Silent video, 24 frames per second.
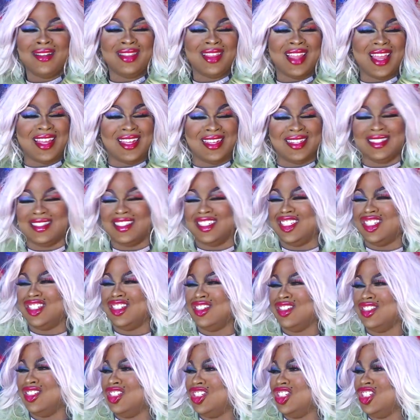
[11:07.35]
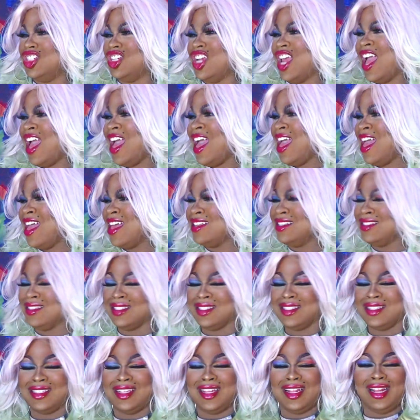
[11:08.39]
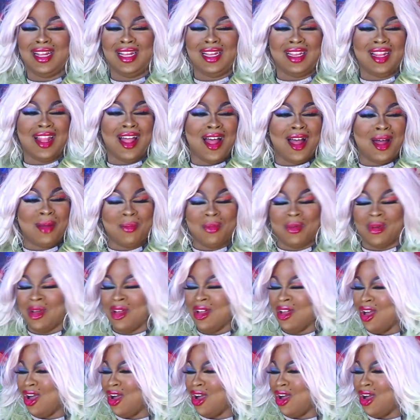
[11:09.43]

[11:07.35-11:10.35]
like jazz club